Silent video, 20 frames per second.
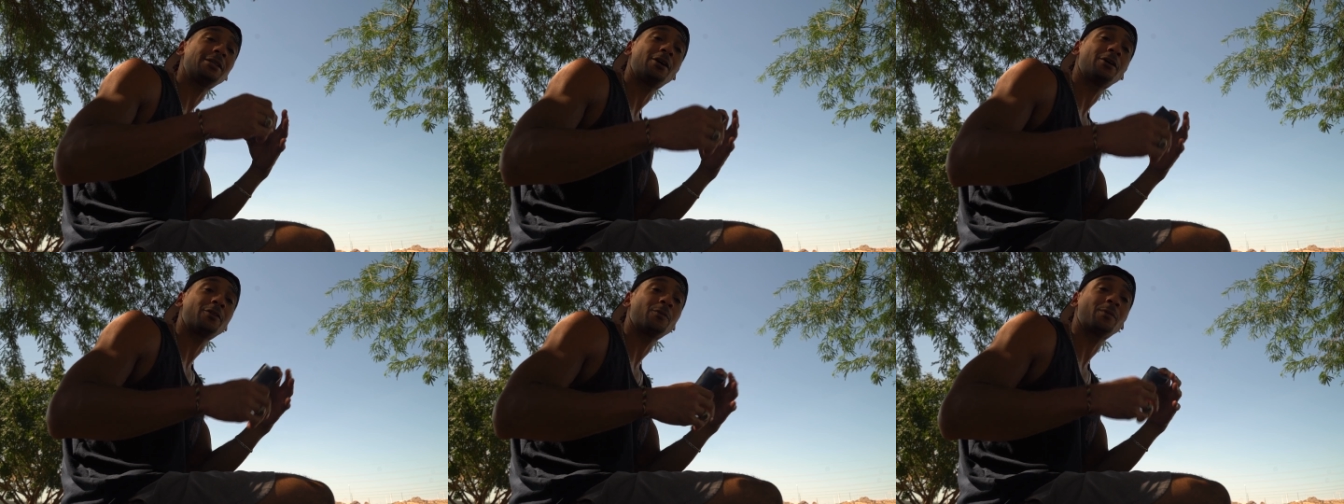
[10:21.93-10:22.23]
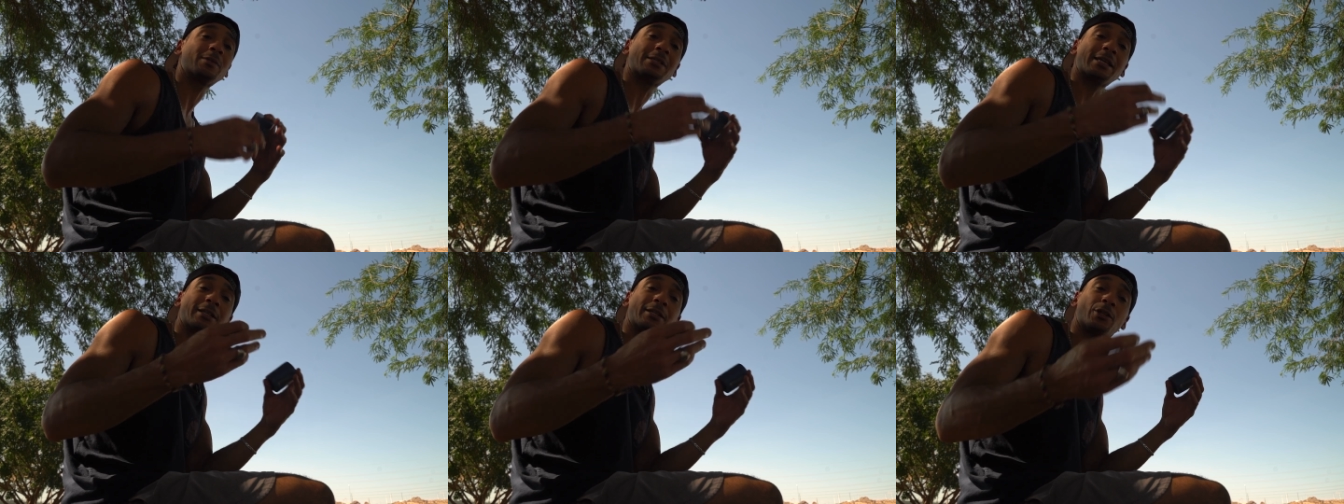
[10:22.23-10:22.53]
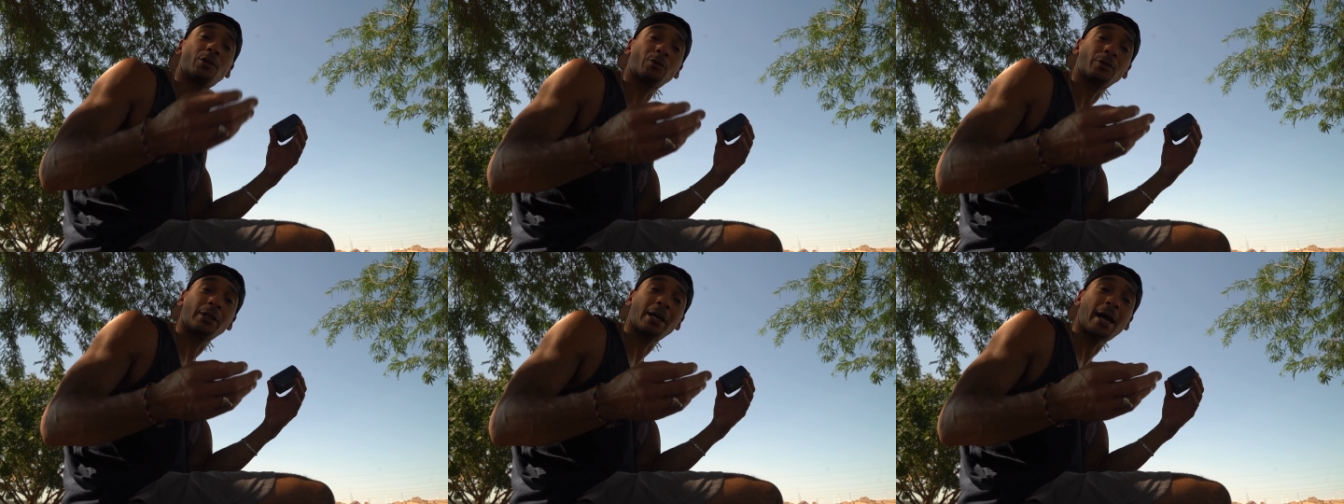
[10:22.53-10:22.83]
healthy was like
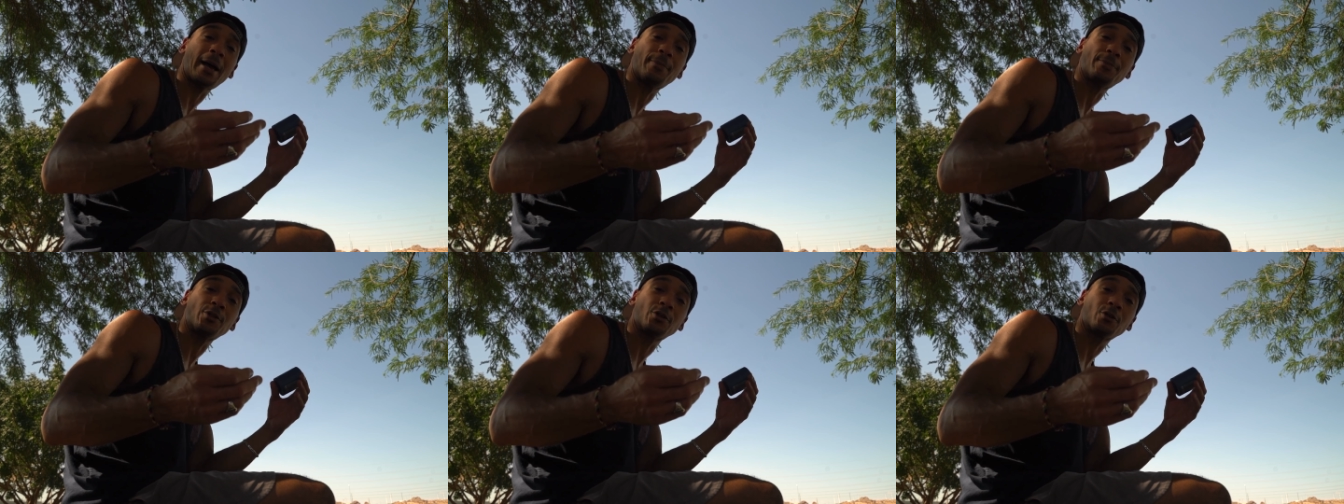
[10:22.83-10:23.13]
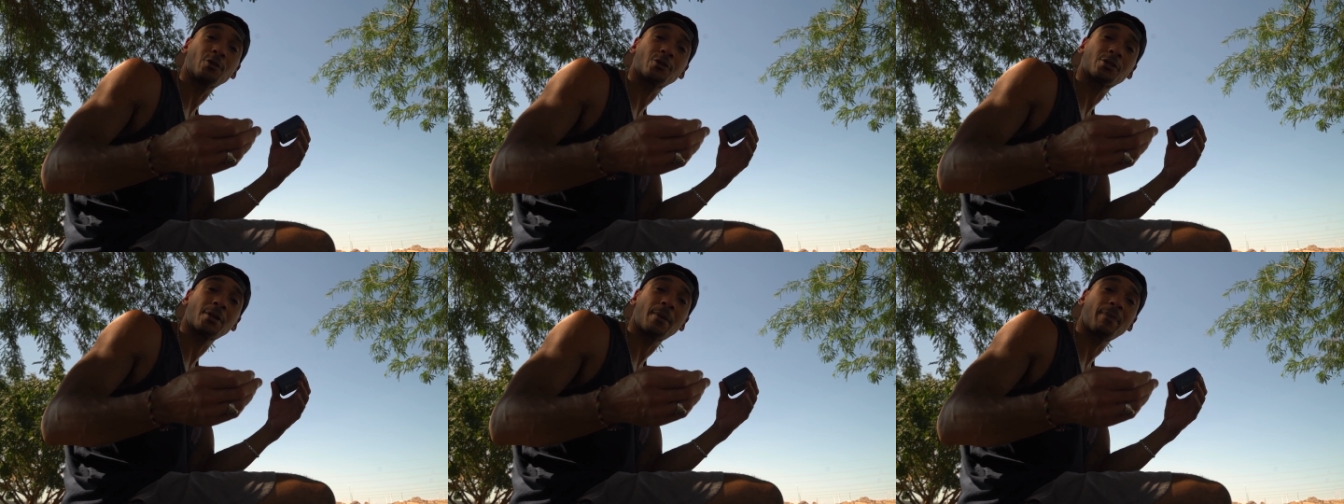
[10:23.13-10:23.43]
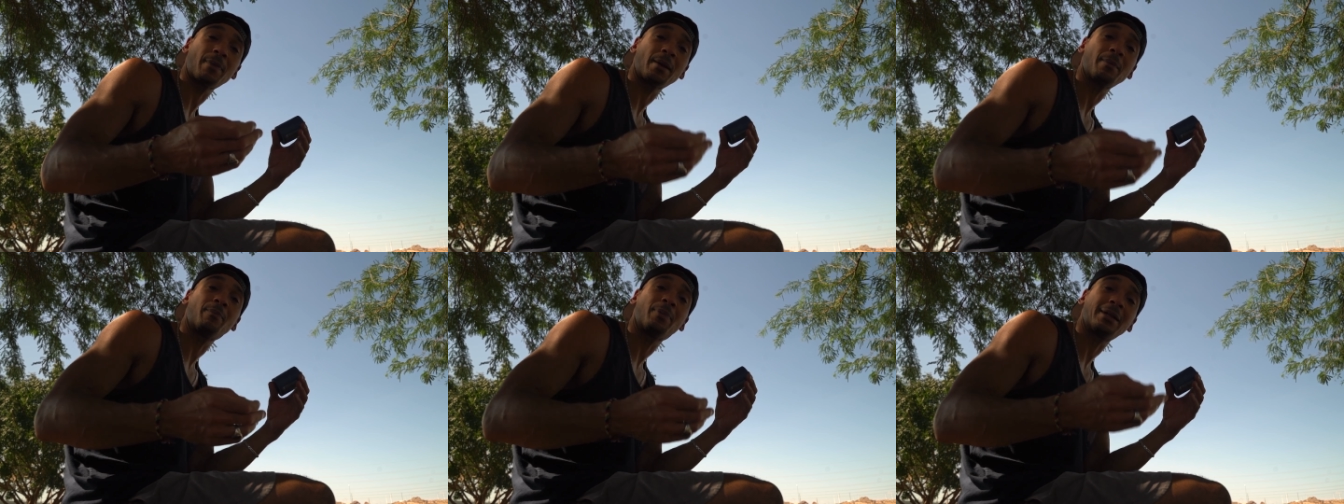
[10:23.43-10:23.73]
the only option or
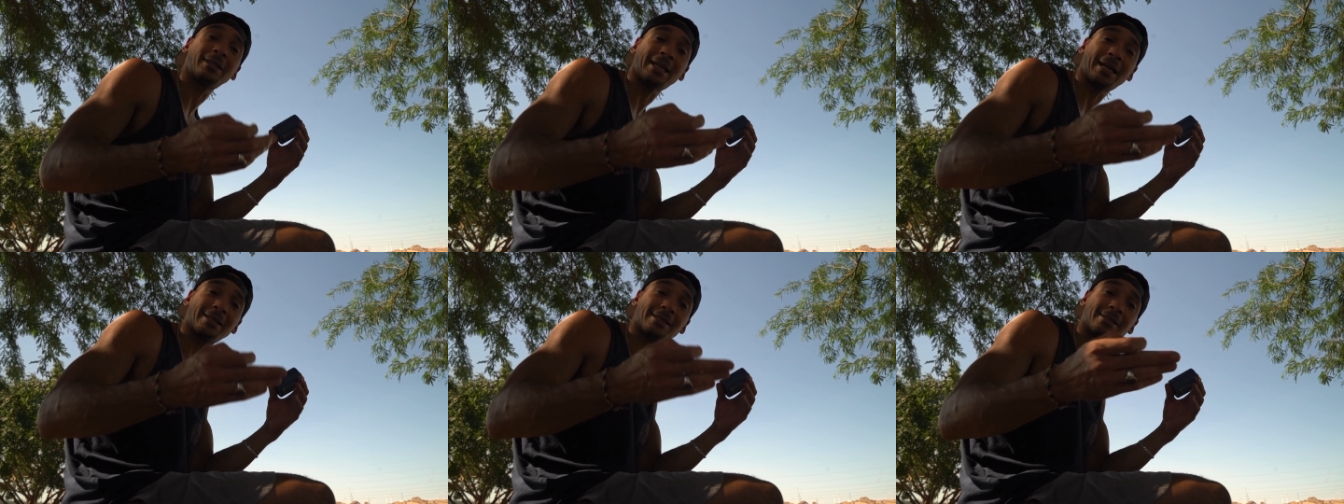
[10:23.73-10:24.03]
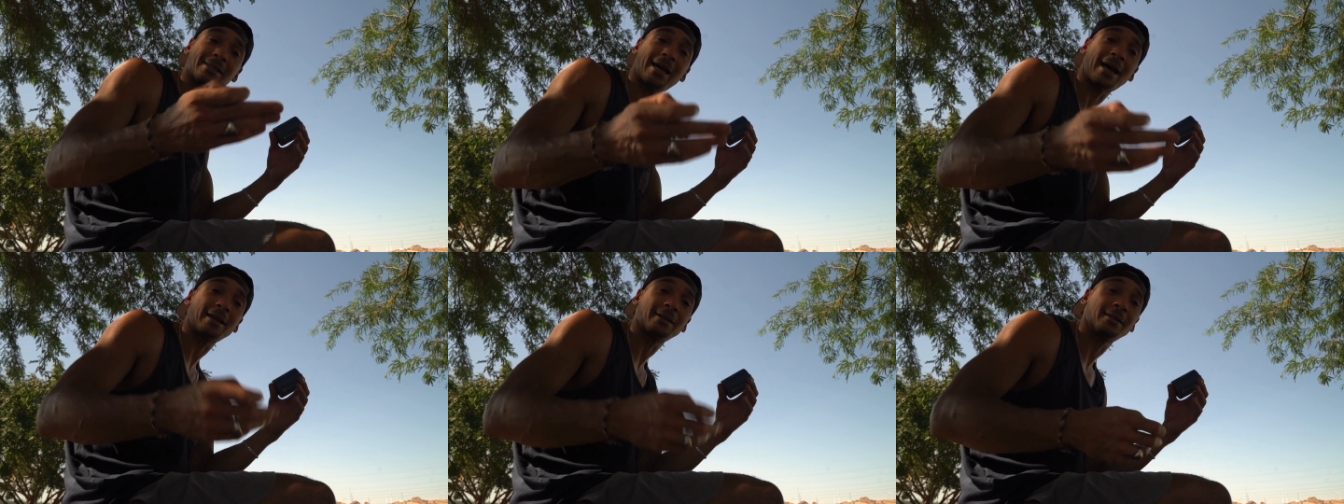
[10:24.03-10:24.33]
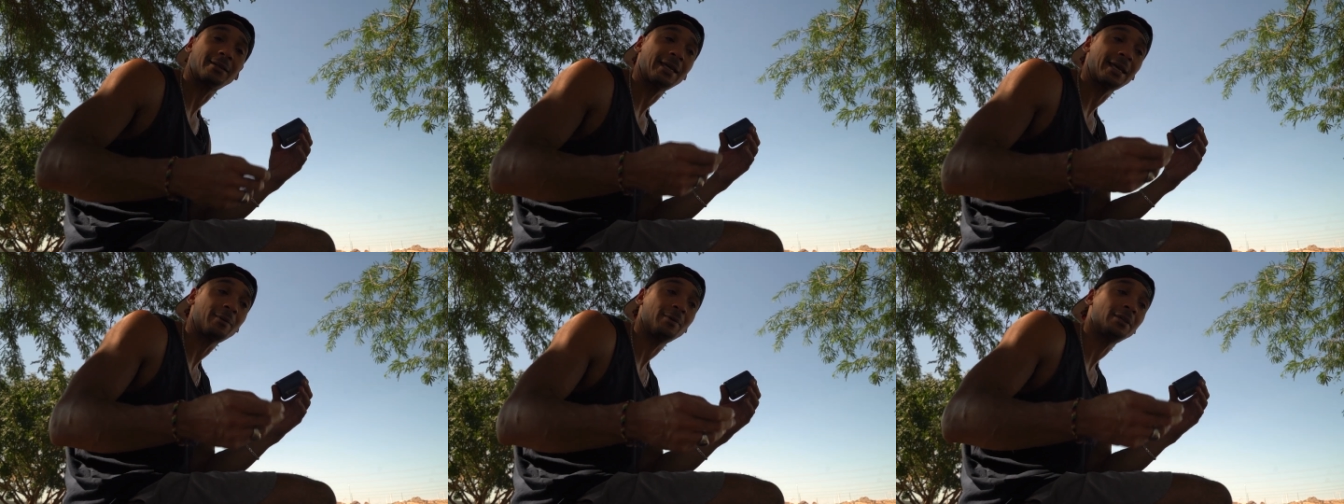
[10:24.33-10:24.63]
something but that's not
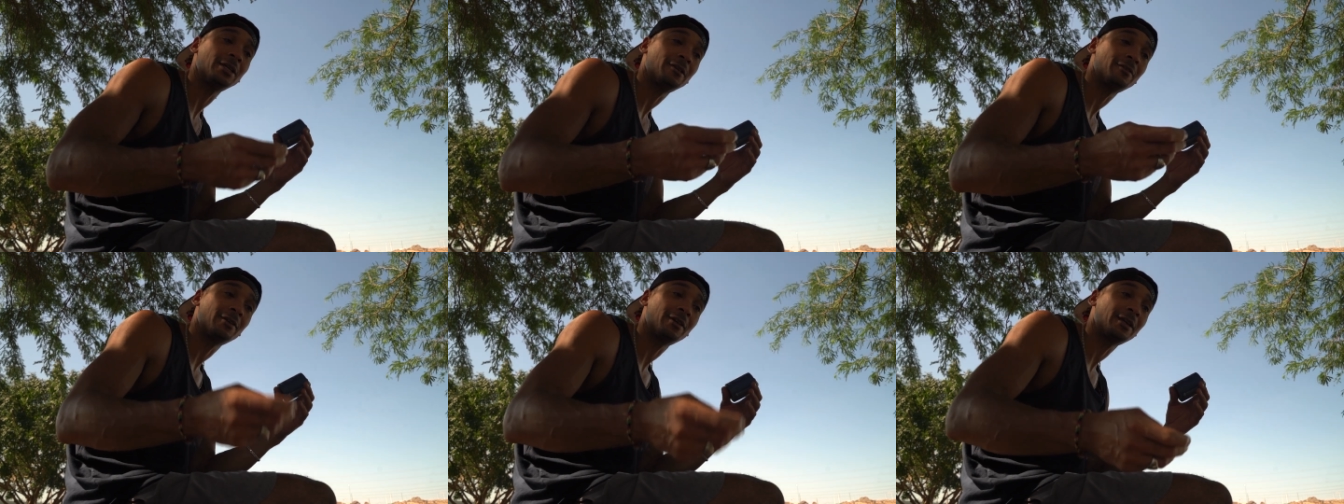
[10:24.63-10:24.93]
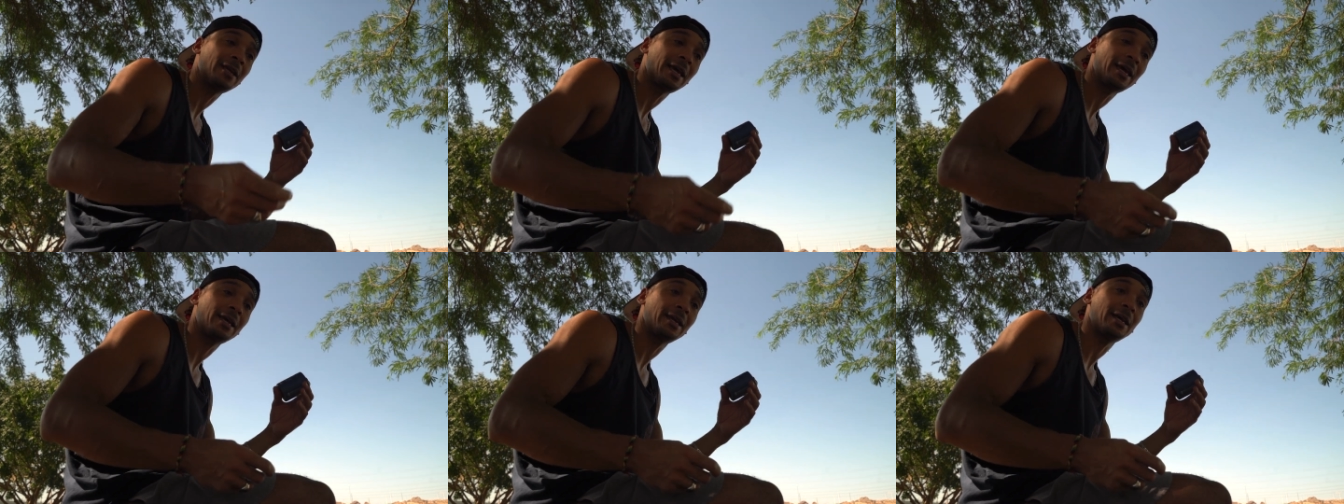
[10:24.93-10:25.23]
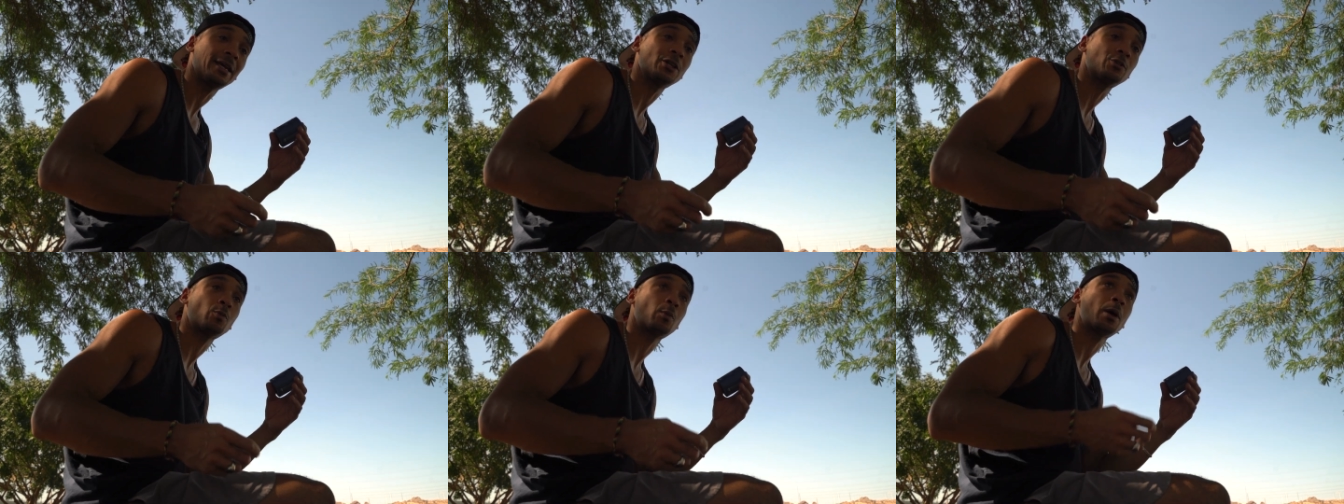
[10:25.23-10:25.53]
today we live in a day and
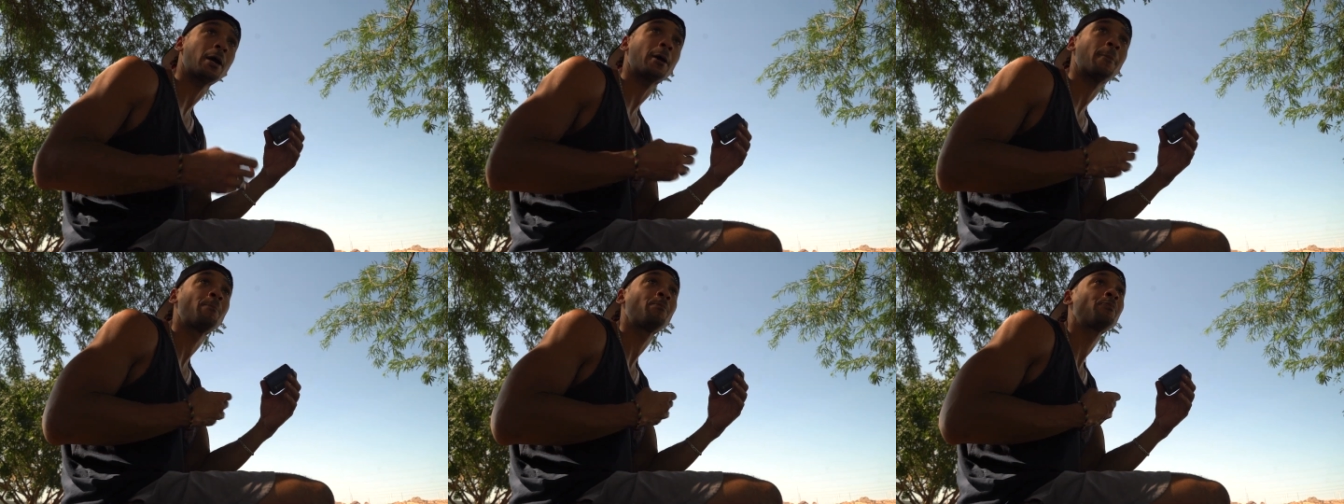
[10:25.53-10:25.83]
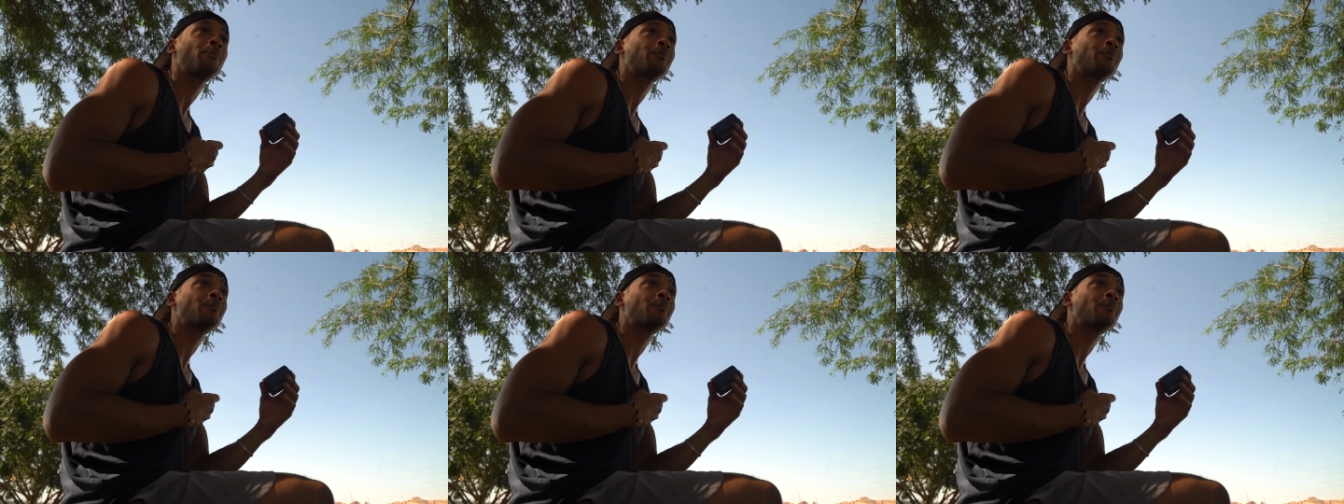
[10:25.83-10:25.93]
age where